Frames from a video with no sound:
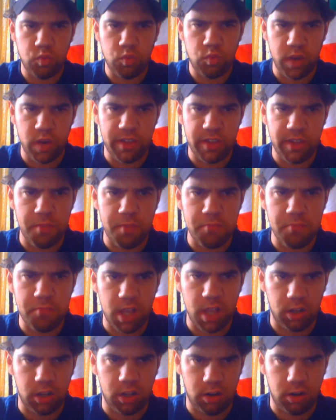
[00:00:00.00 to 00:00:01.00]
We're the
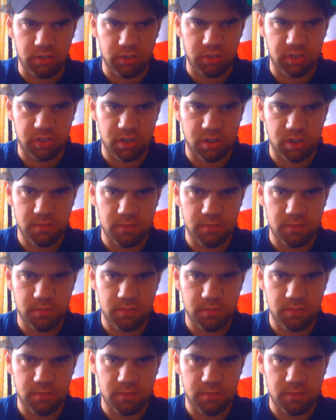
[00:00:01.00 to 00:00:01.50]
Millers.